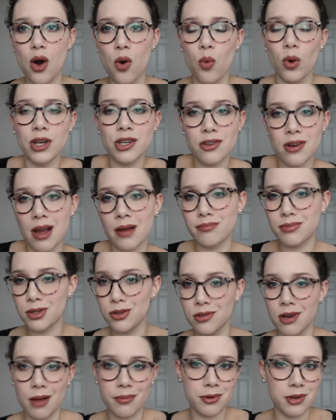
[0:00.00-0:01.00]
1 drop,
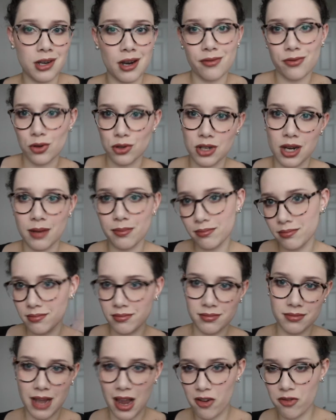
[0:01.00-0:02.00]
2 drop, 3 drop, 4 drop,
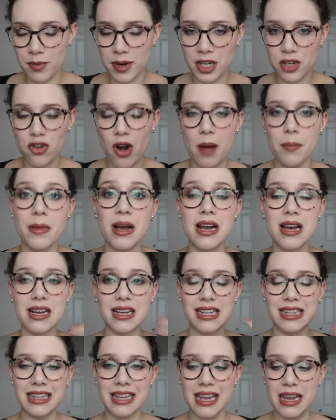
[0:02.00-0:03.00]
however many drop
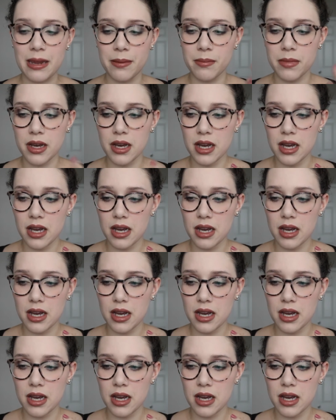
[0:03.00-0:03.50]
claim.